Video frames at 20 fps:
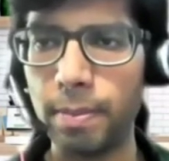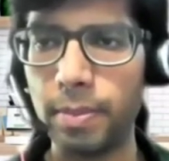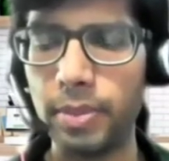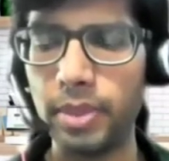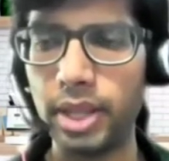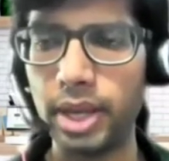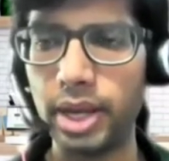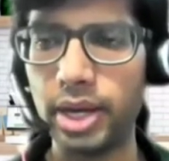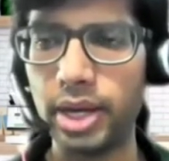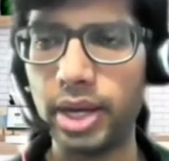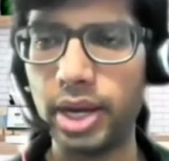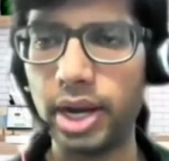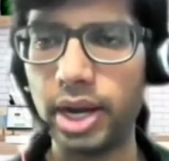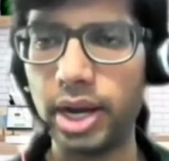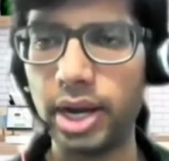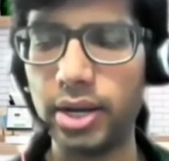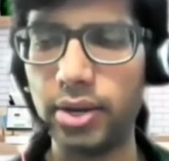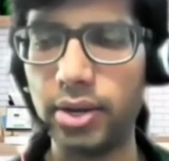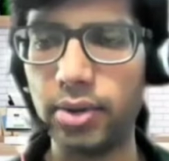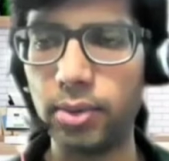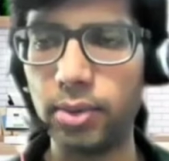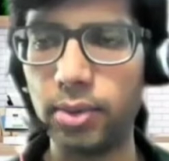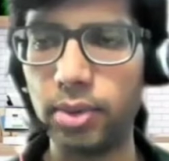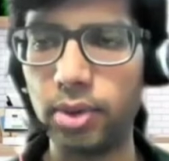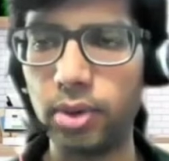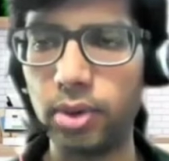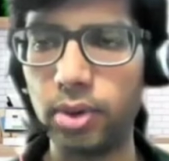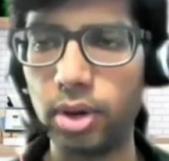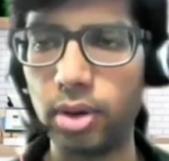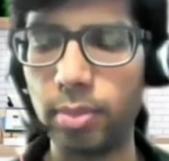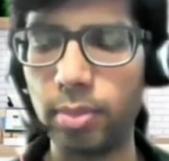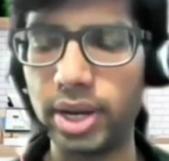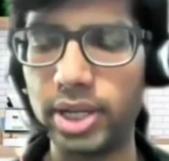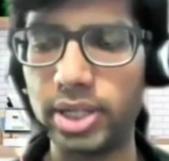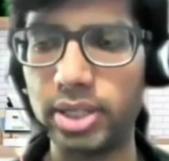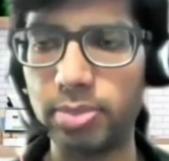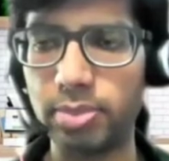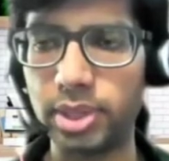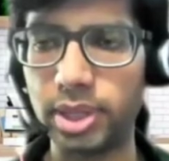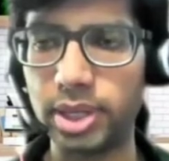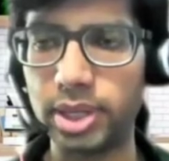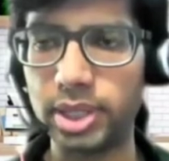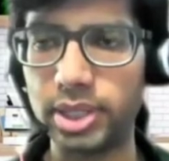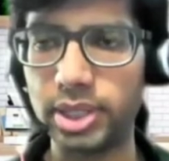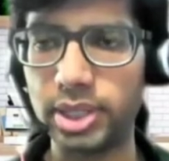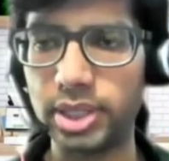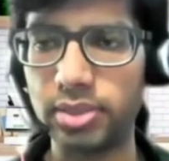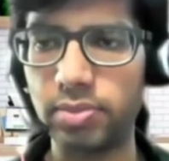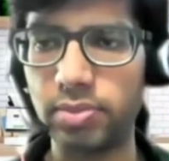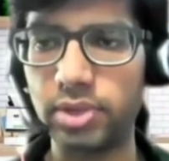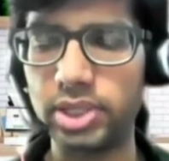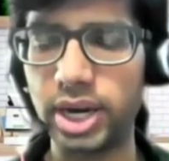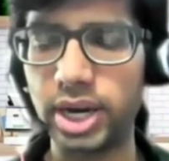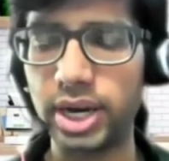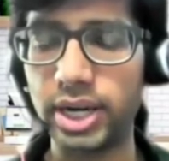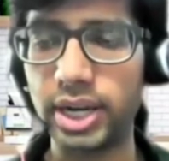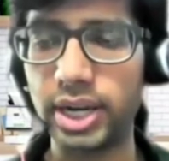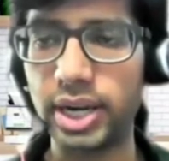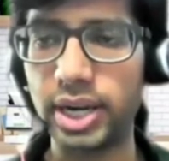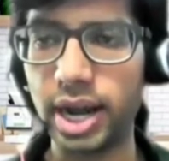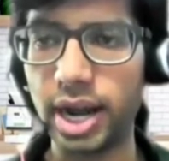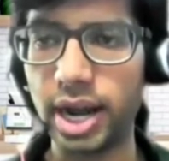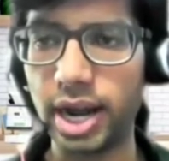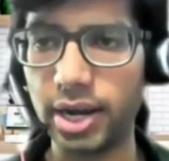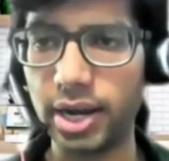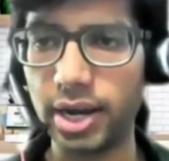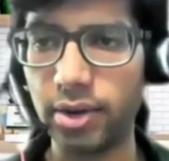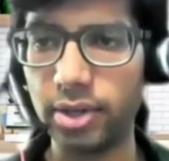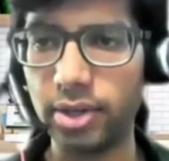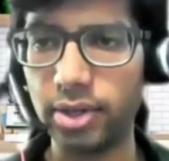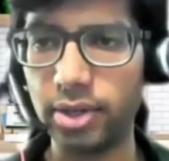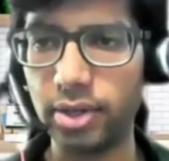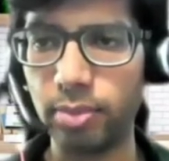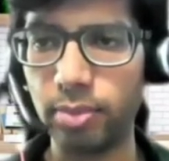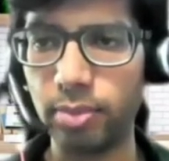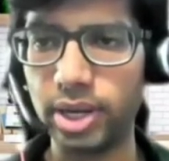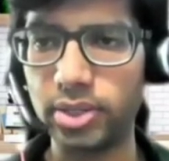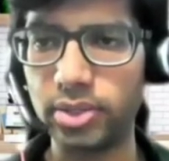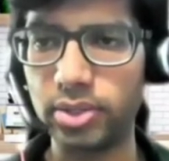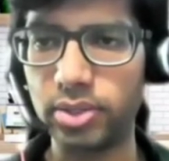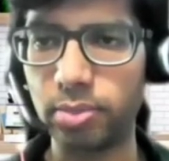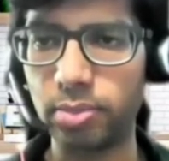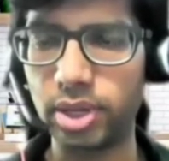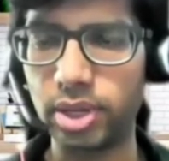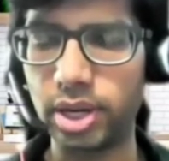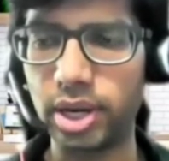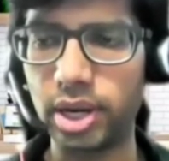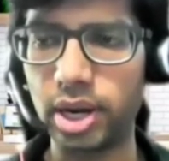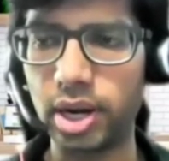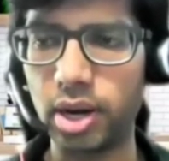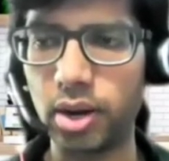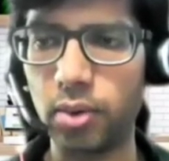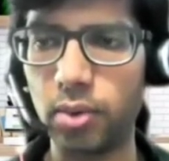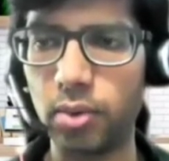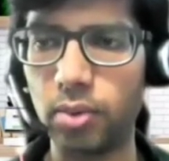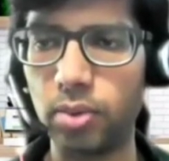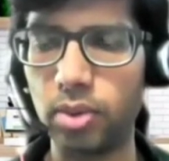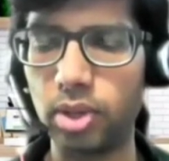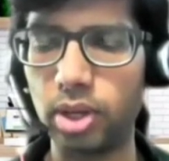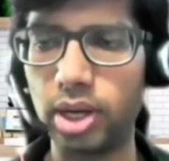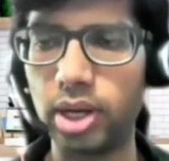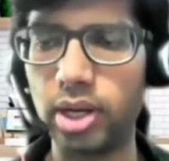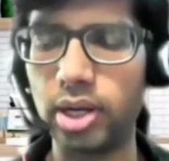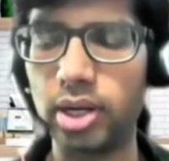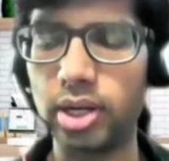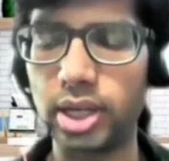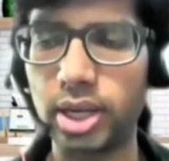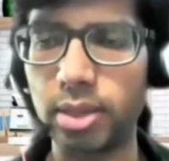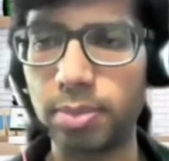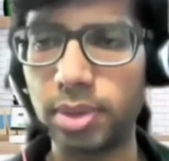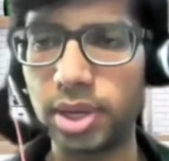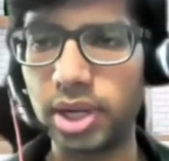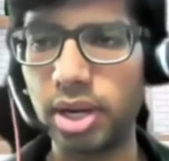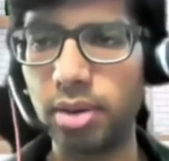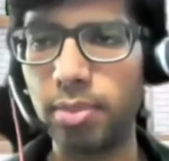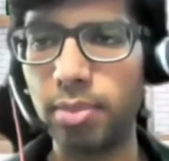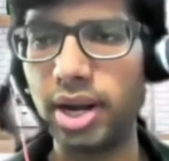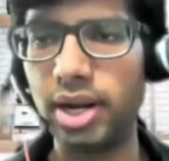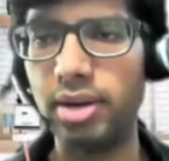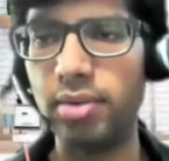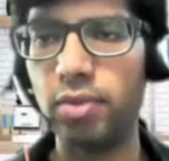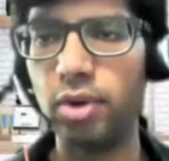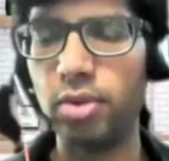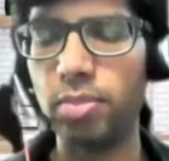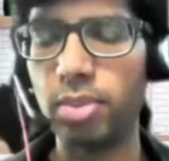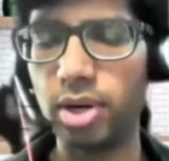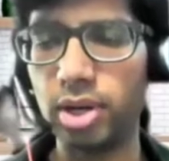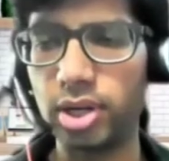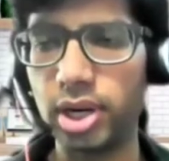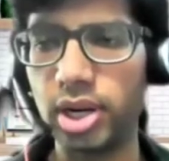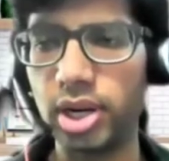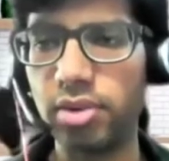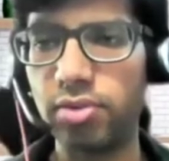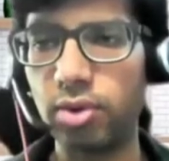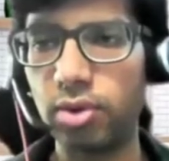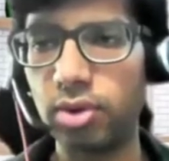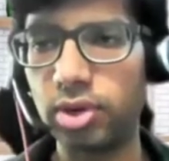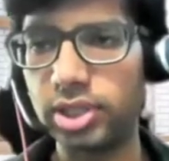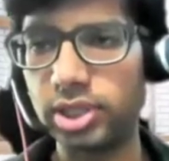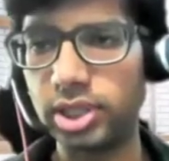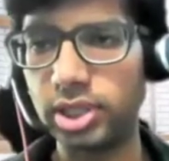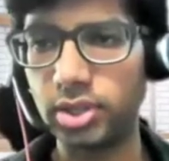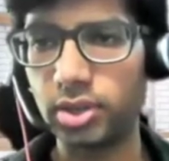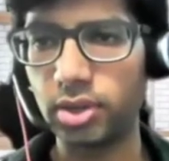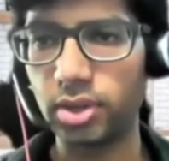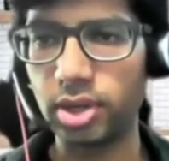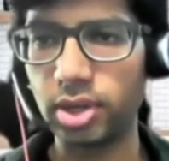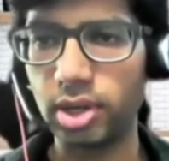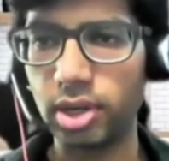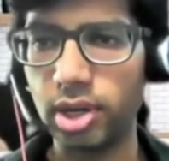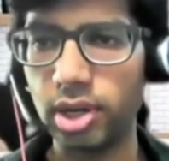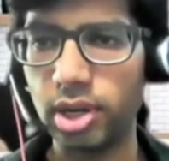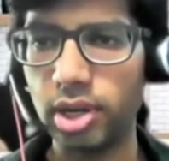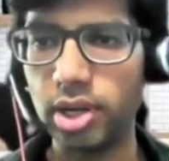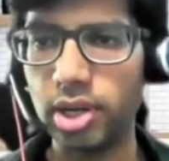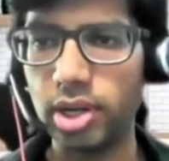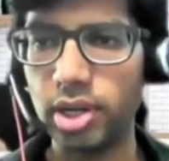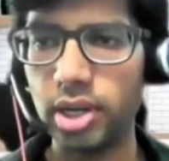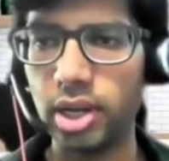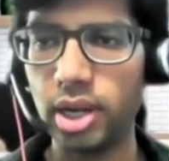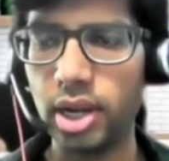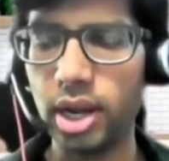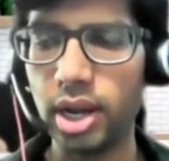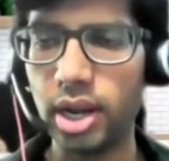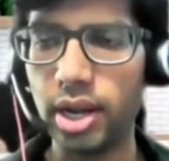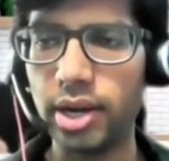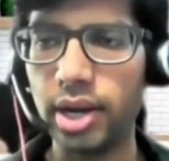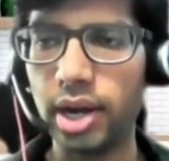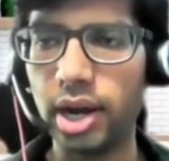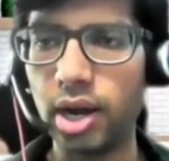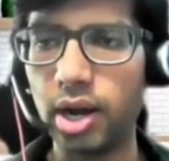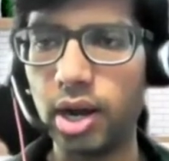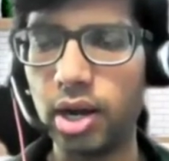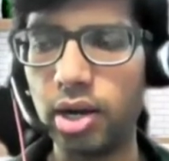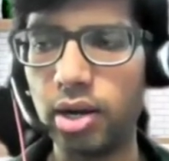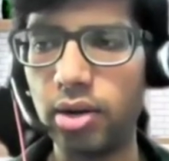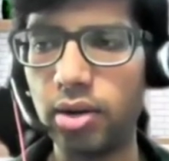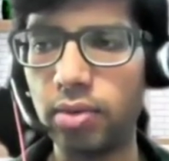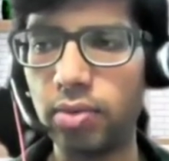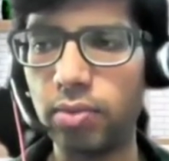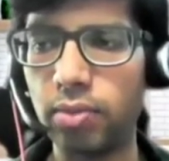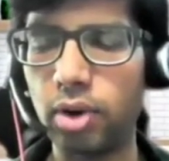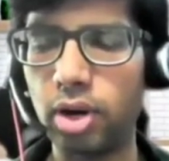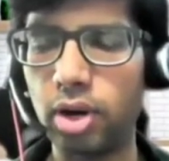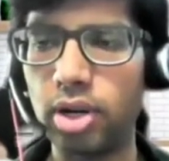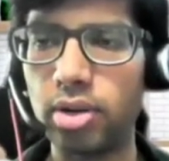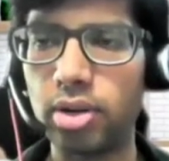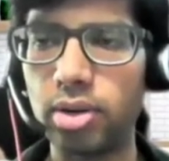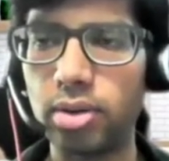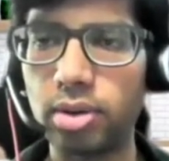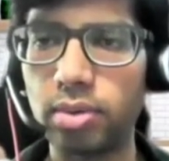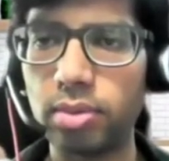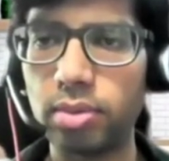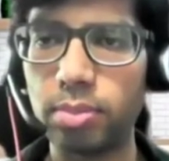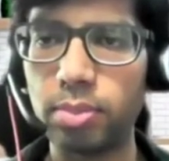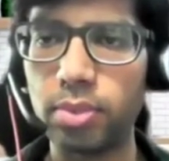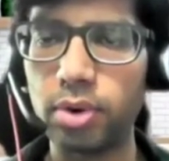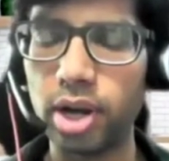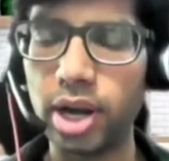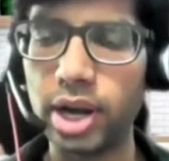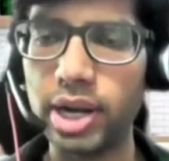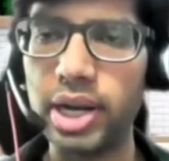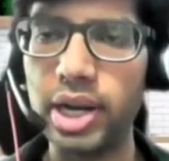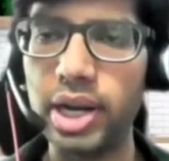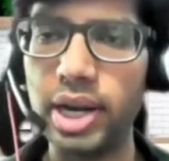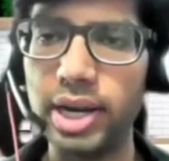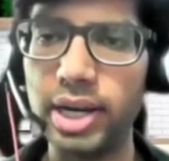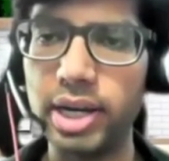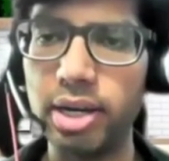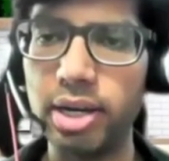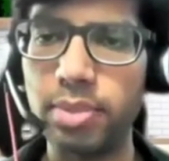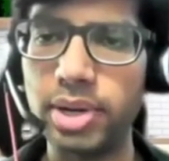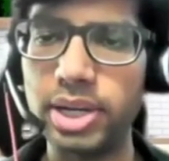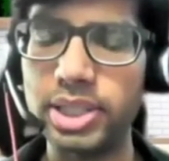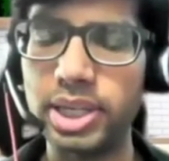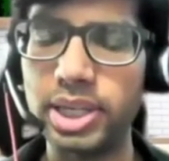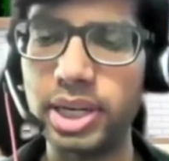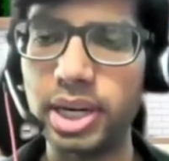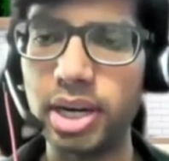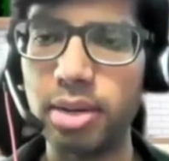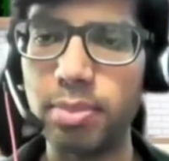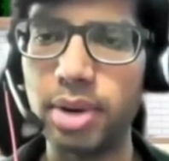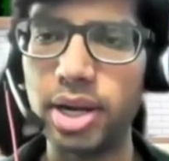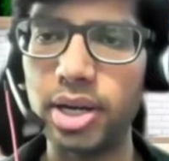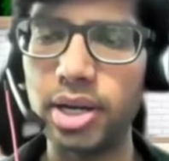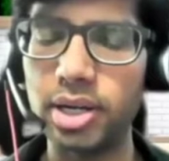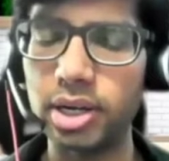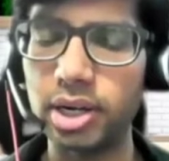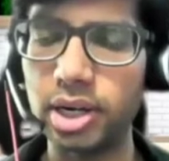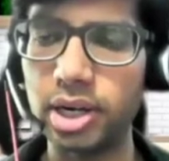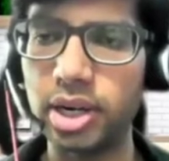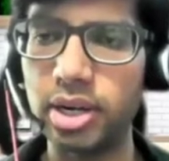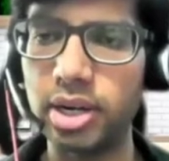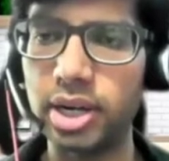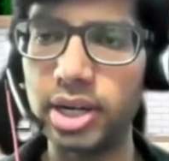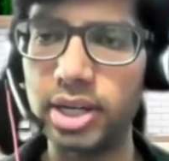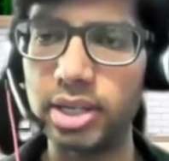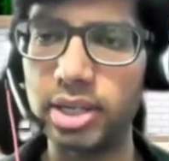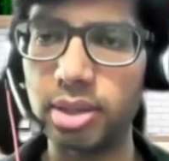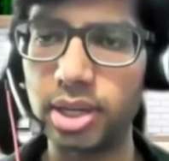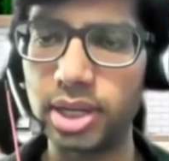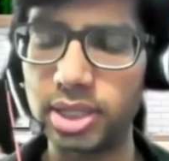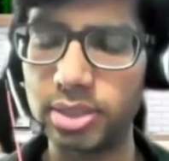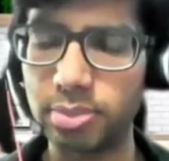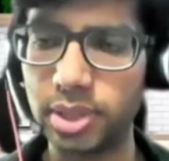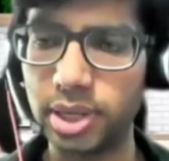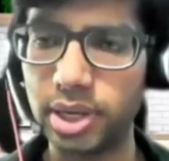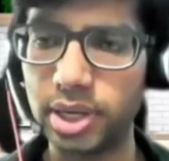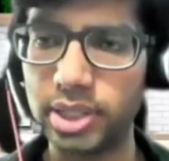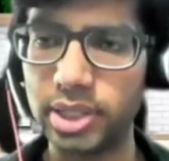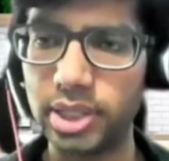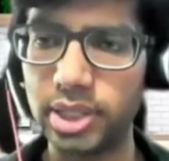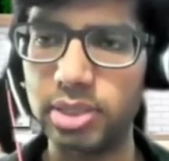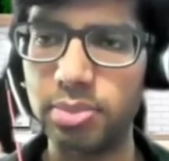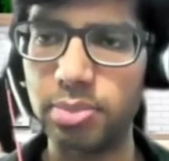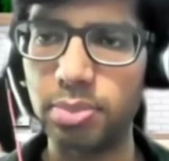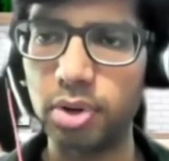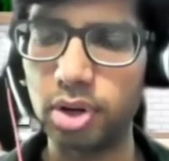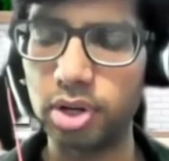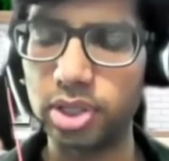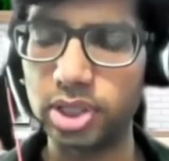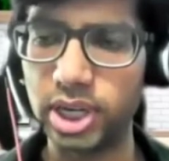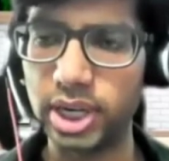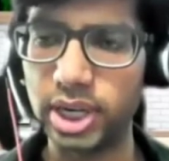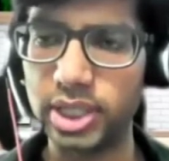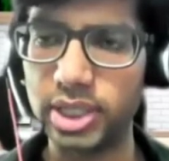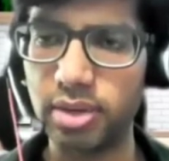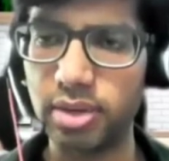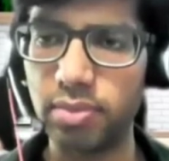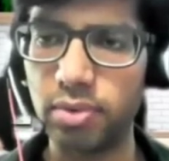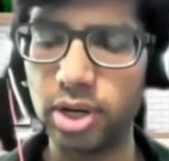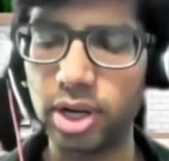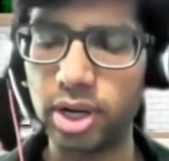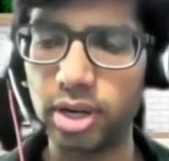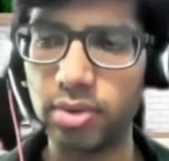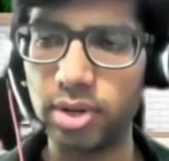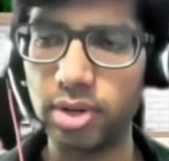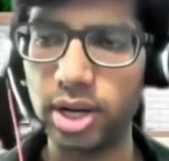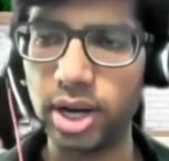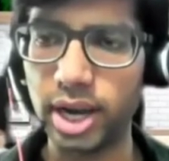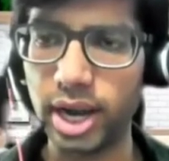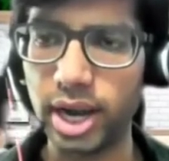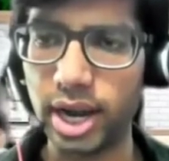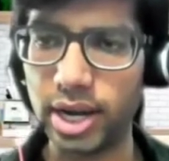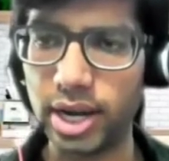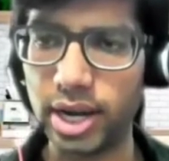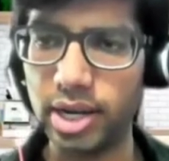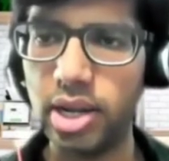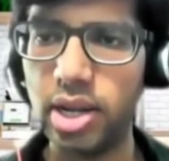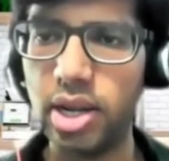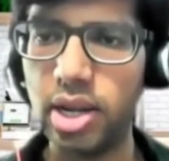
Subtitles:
Then I wrote all my experiences, which I can add on to my SOP, and how, keeping in mind what Berkeley focuses on, and how, and linked basically my earlier experiences, projects, and whatever I had